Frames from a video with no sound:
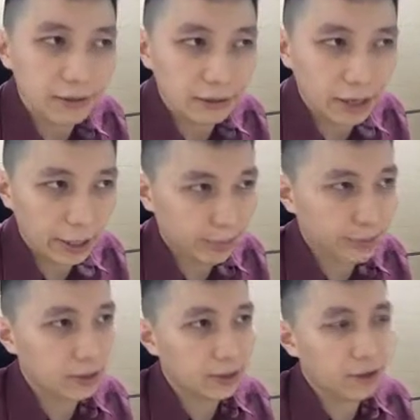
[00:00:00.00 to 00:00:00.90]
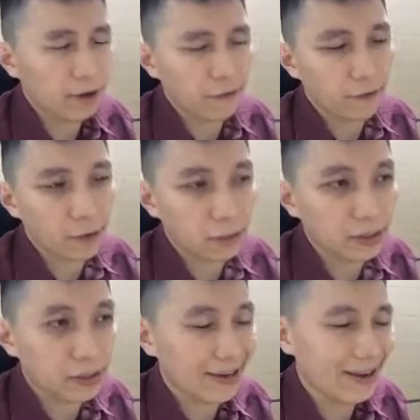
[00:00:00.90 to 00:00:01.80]
types of
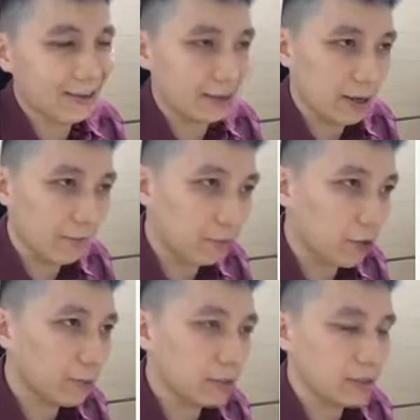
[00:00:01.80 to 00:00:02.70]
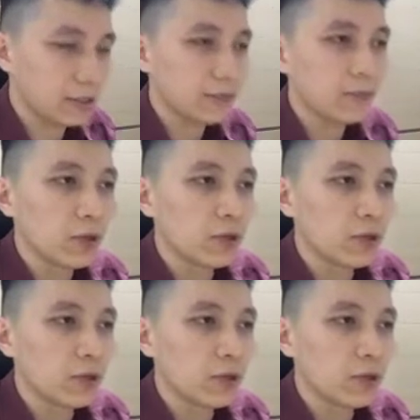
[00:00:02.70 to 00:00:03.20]
thermometer and their properties.